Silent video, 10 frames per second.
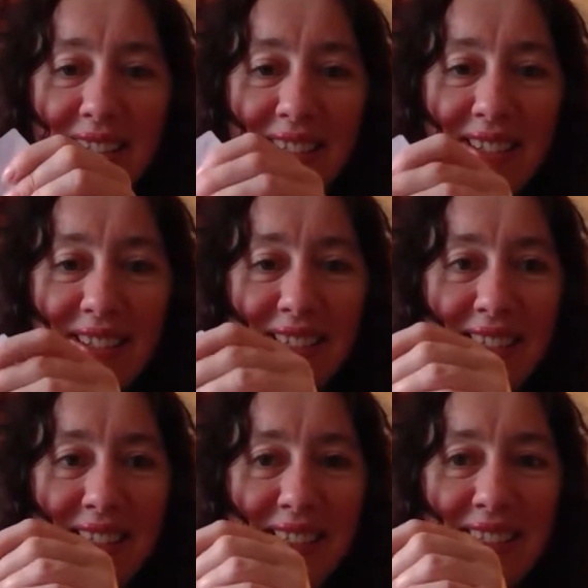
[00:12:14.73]
Excellent.
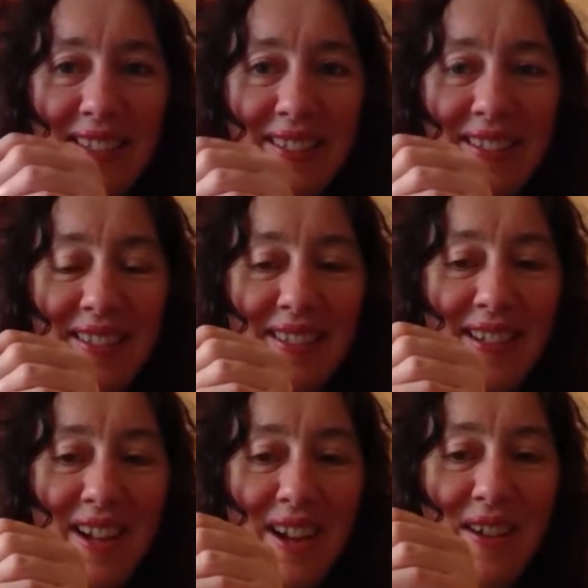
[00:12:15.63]

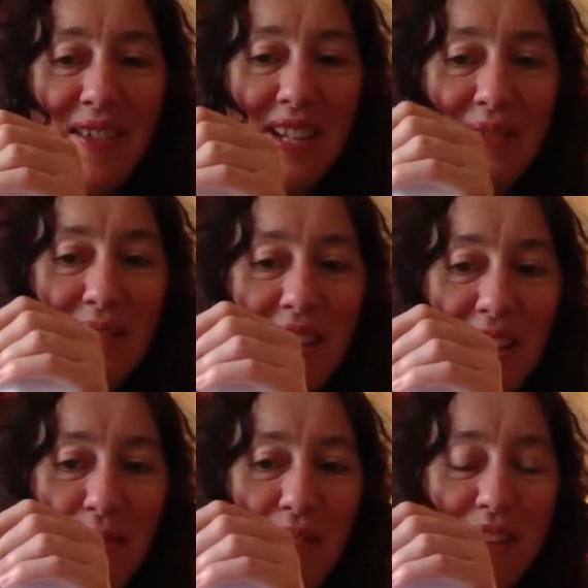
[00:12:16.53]
So that's
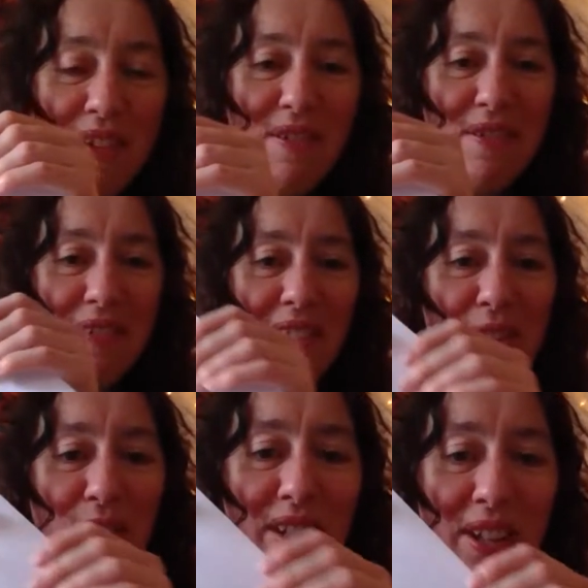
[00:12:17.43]
working for you. I
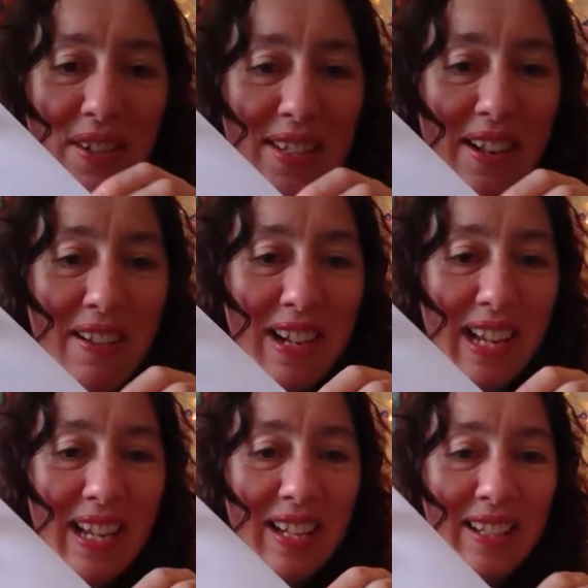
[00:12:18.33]
try and go
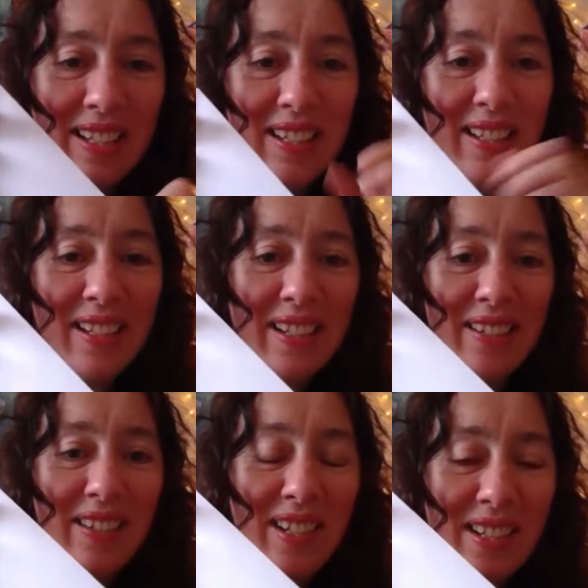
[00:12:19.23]
slowly
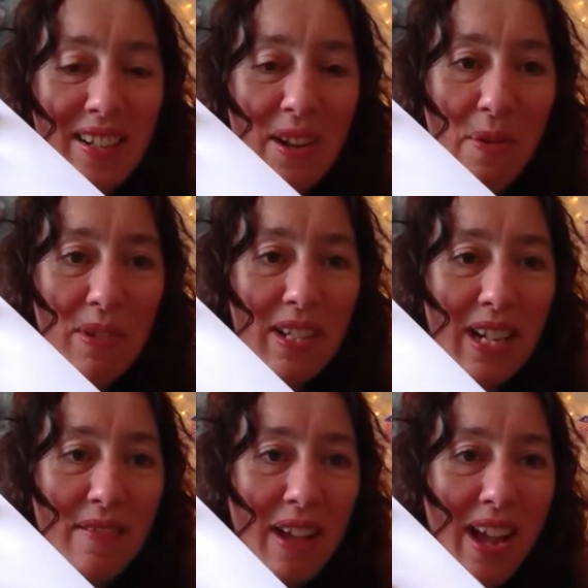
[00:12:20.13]
because I don't want to
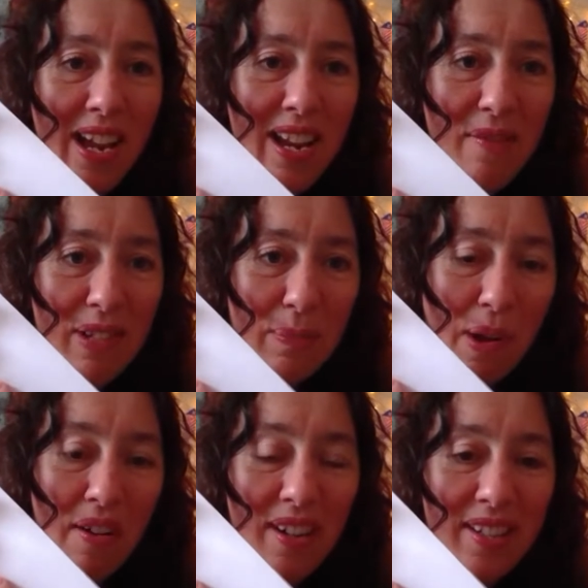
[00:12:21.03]
leave any of us
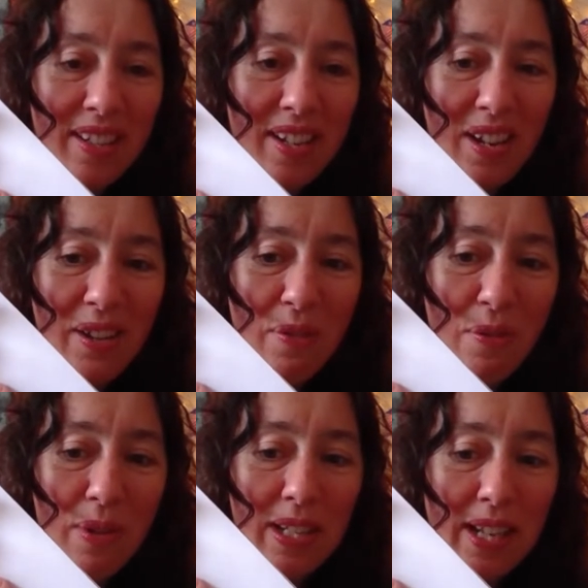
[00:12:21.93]
behind. And you can
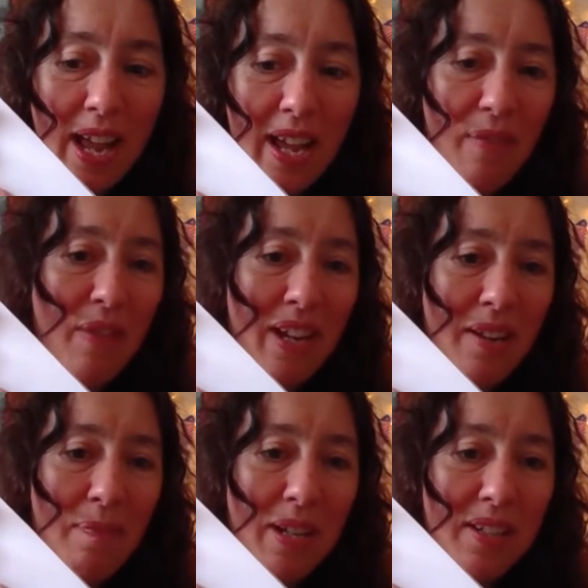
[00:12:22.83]
always say if you
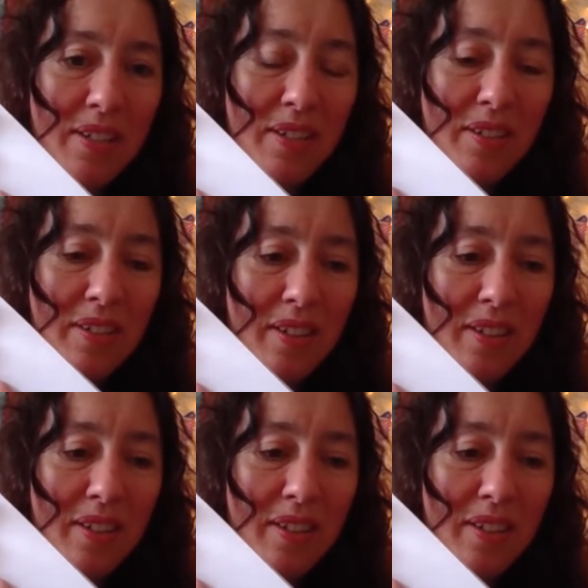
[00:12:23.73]
need me to